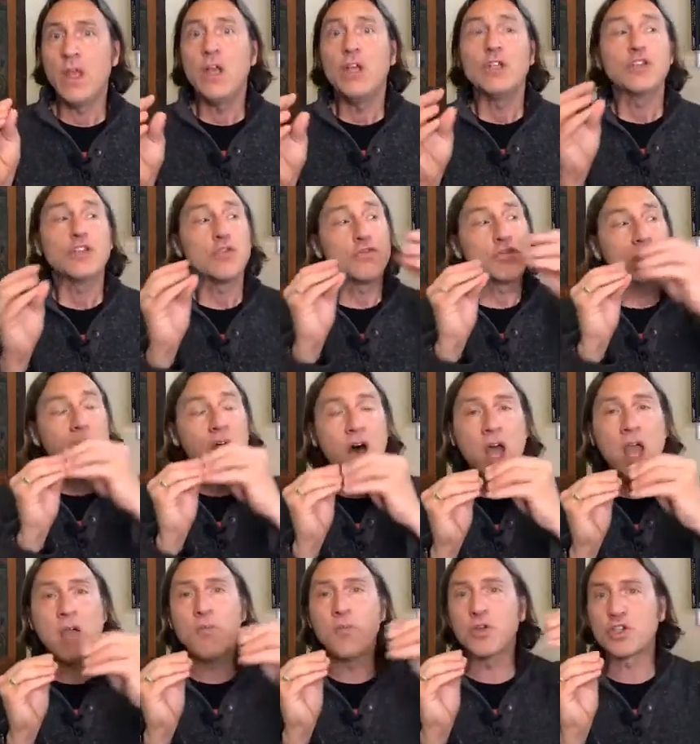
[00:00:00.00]
So
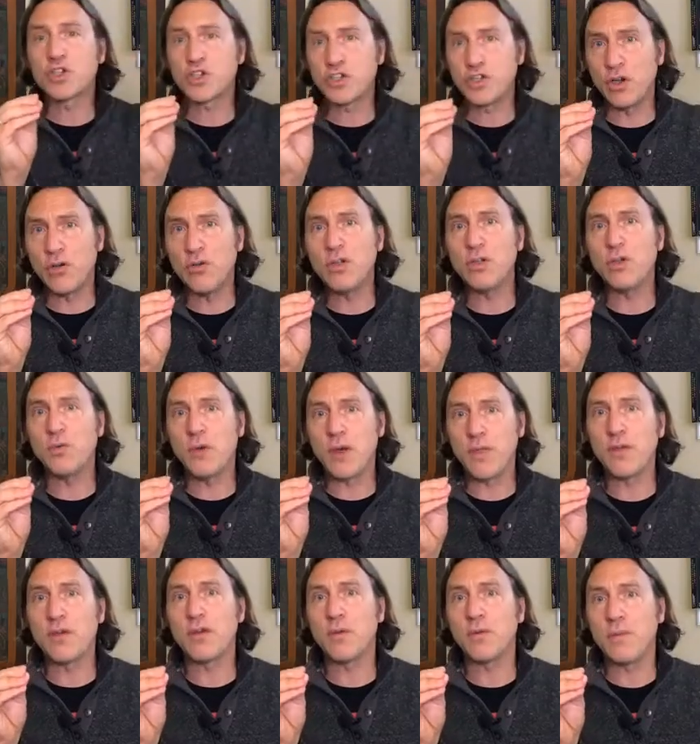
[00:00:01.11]
time will show you
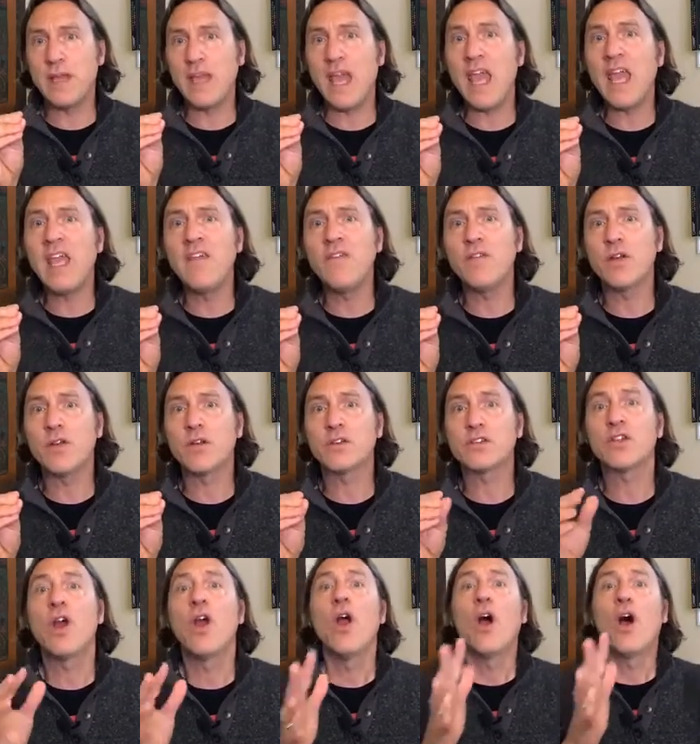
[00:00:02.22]
whether your behaviors
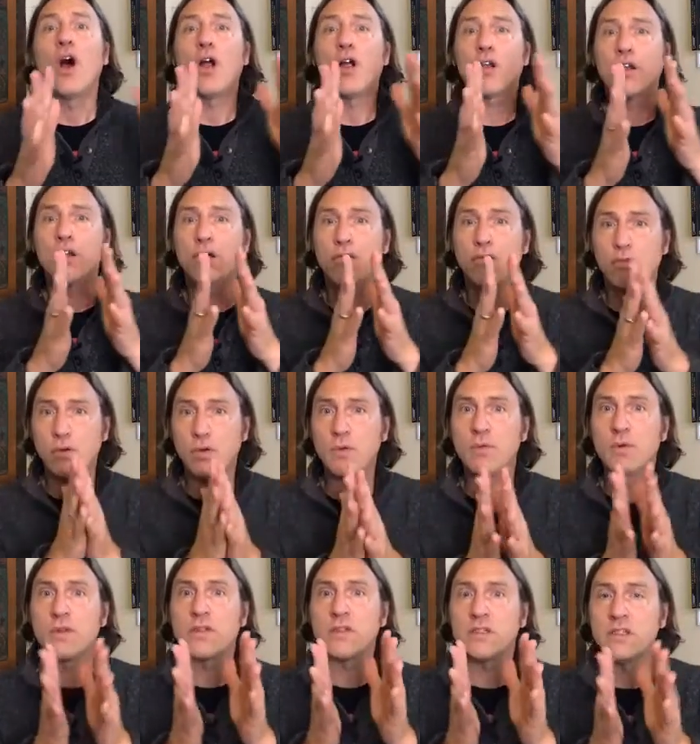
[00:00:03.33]
are congruent
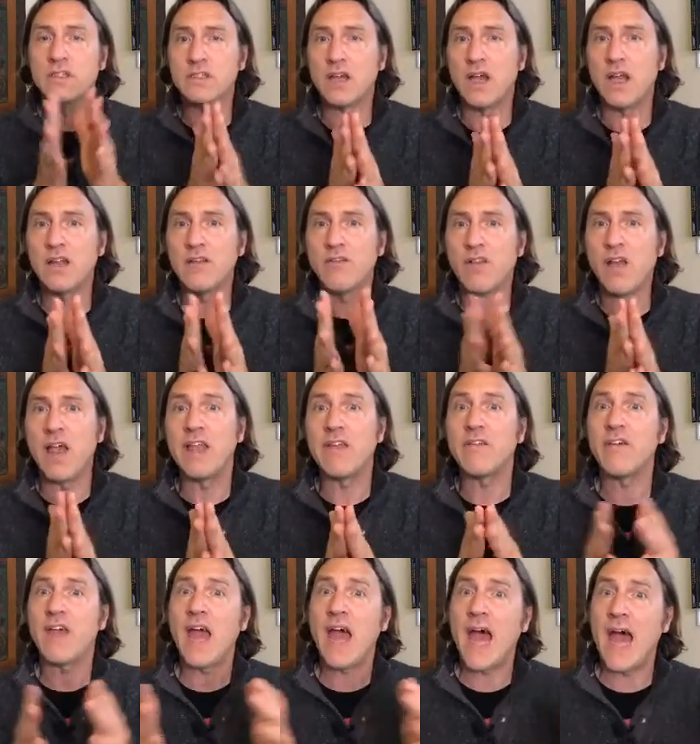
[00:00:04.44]
with the design of life.
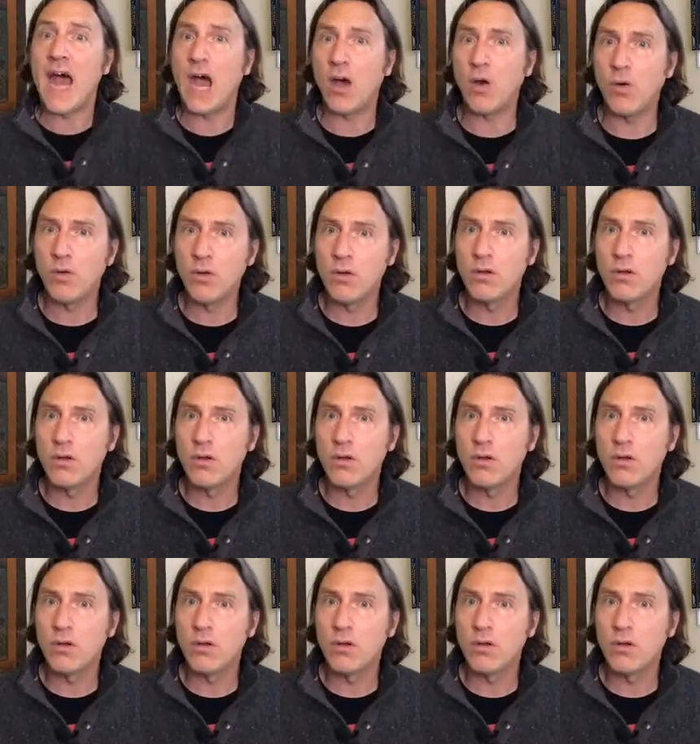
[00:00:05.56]
How?